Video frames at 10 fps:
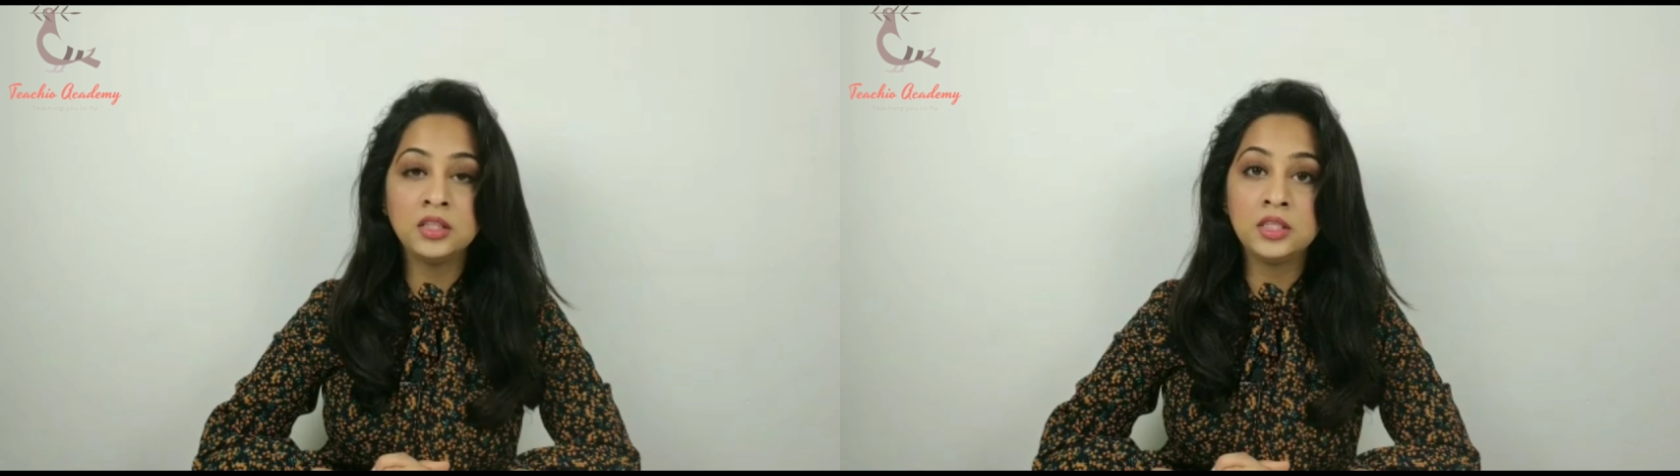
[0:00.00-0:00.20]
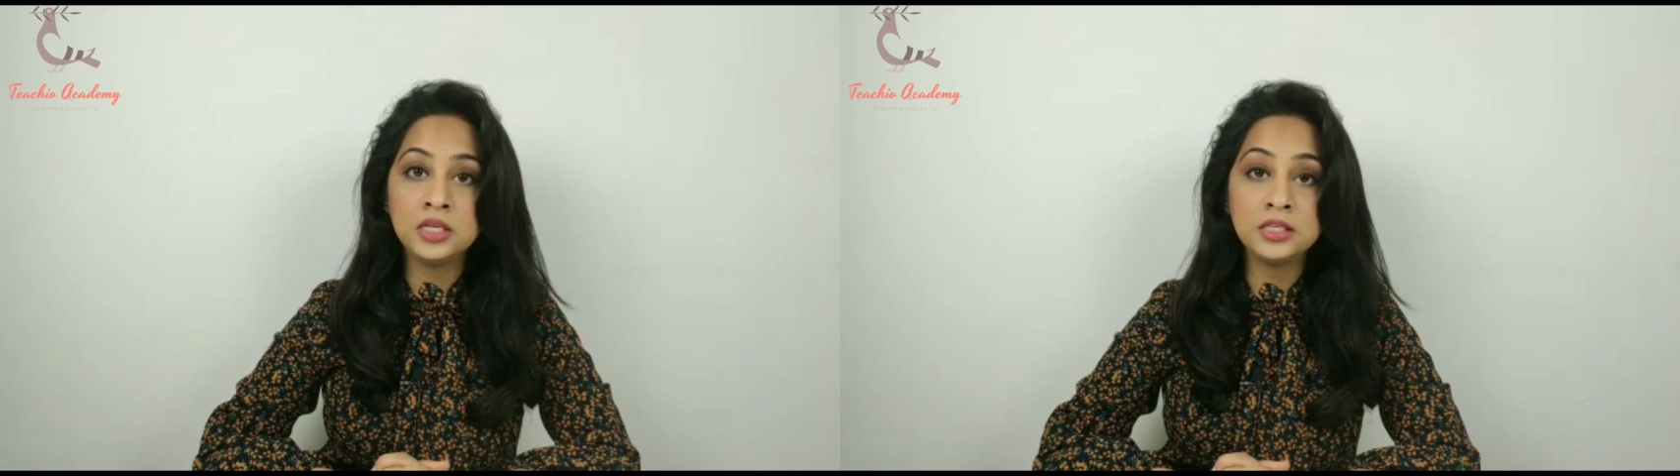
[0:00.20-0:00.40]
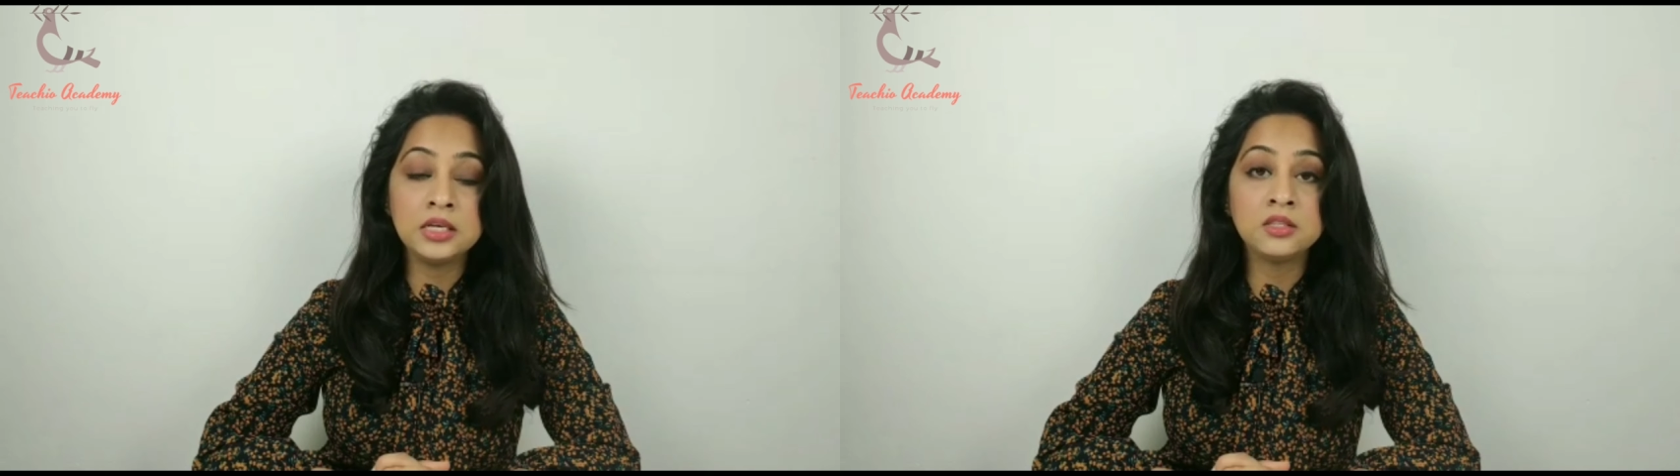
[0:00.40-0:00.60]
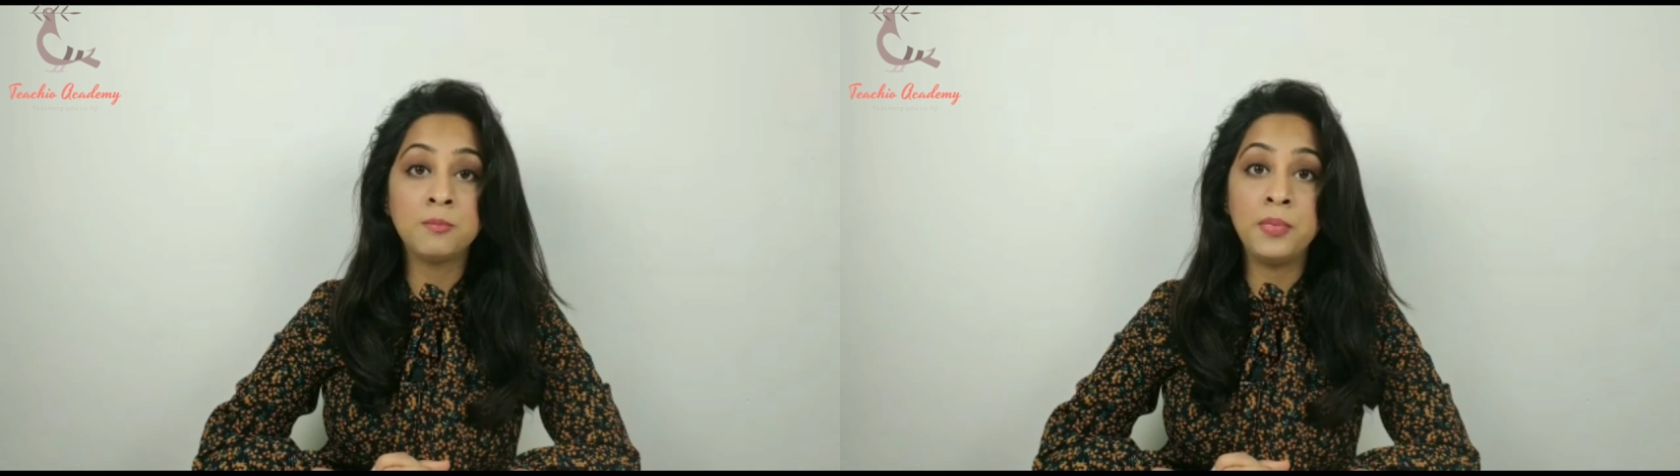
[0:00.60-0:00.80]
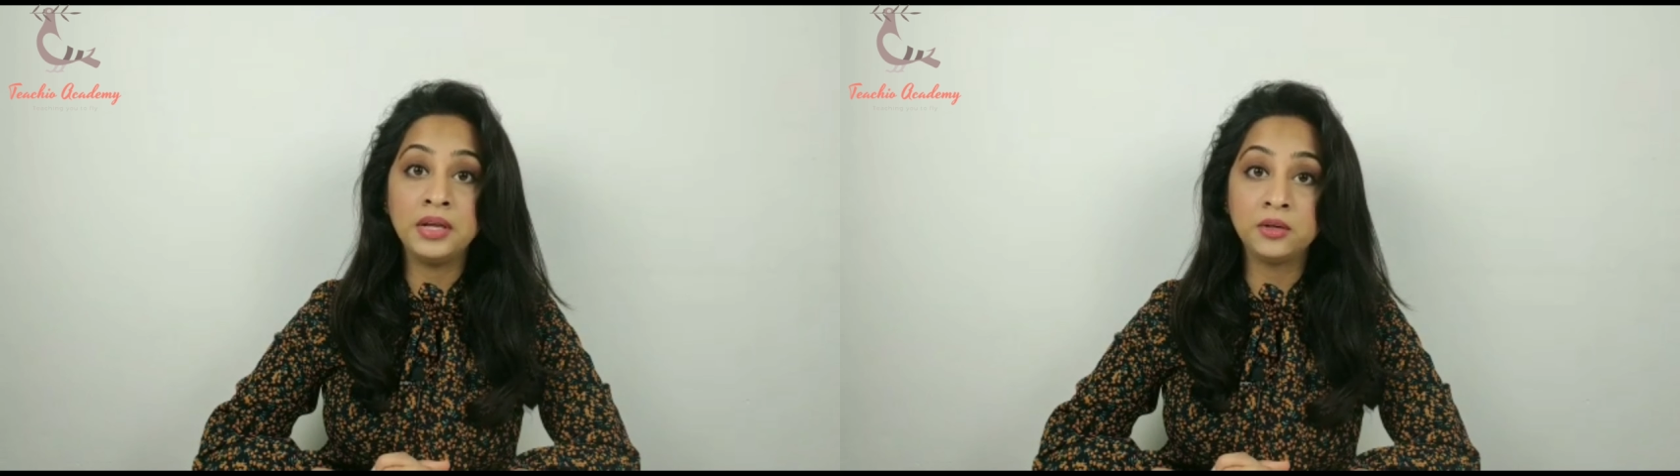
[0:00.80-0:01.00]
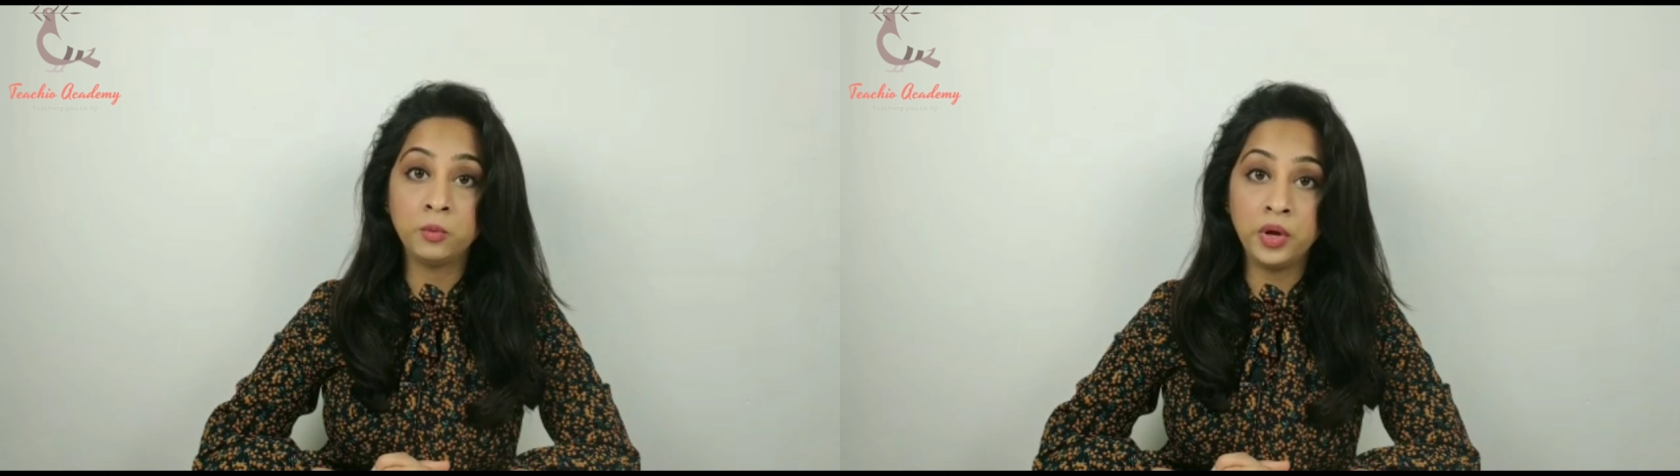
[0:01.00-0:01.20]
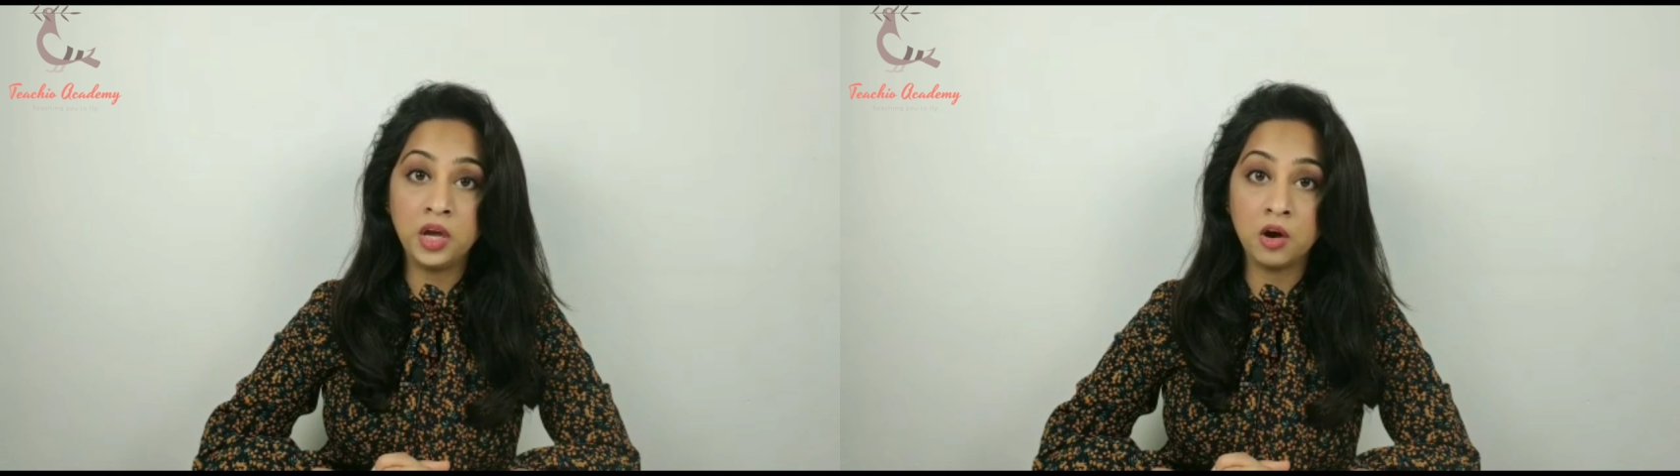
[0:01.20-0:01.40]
This is a better way